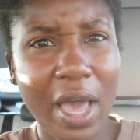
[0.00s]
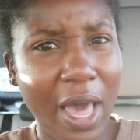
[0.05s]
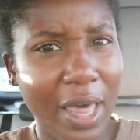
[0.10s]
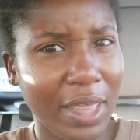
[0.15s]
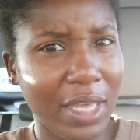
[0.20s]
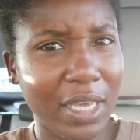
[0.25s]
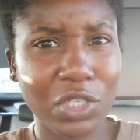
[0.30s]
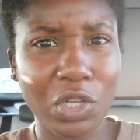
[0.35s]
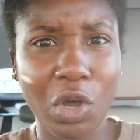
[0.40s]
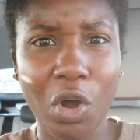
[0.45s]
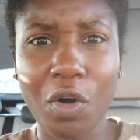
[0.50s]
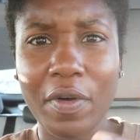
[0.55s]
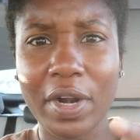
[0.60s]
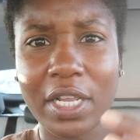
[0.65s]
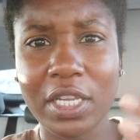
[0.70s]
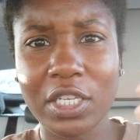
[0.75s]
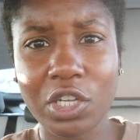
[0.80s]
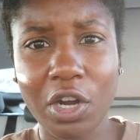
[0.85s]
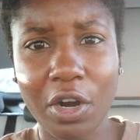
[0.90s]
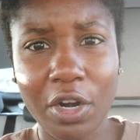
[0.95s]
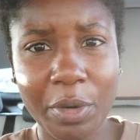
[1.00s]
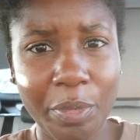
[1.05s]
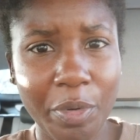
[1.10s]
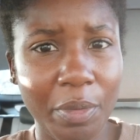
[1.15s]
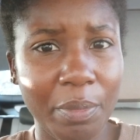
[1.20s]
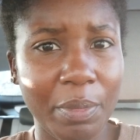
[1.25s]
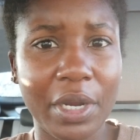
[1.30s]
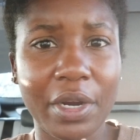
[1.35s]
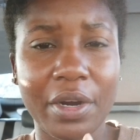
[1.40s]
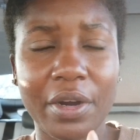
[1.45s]
I think it's already started
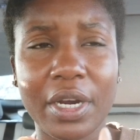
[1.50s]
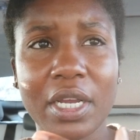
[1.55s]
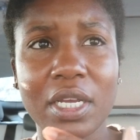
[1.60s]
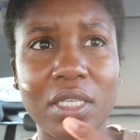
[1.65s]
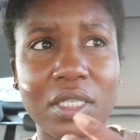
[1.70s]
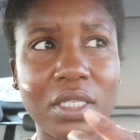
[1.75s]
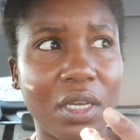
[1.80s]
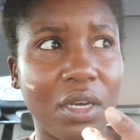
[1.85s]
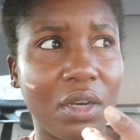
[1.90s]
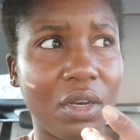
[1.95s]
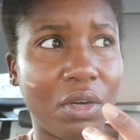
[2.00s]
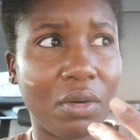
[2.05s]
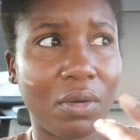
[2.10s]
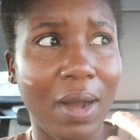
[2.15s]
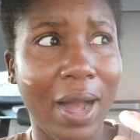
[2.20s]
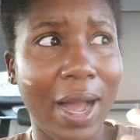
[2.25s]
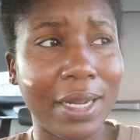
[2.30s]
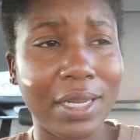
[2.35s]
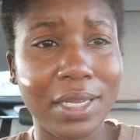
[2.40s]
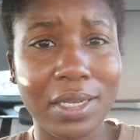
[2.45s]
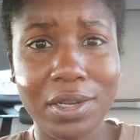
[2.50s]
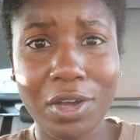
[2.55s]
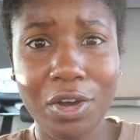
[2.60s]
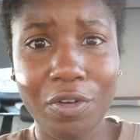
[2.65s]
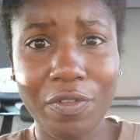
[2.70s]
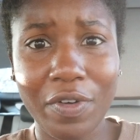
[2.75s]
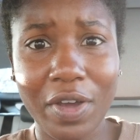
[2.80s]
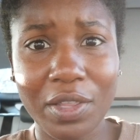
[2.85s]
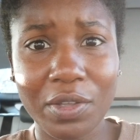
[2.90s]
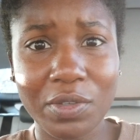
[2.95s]
premiering, so I need to
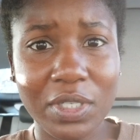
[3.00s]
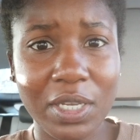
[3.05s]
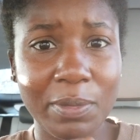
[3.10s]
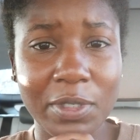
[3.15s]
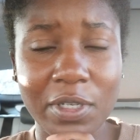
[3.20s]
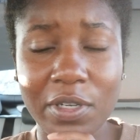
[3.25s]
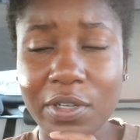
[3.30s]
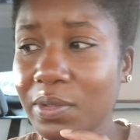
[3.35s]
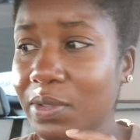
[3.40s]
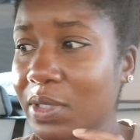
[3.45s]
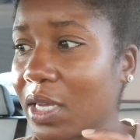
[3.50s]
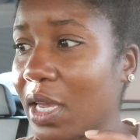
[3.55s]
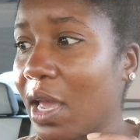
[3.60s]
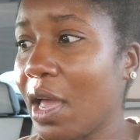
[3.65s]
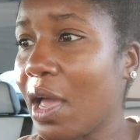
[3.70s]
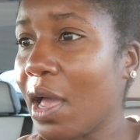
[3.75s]
go find those episodes.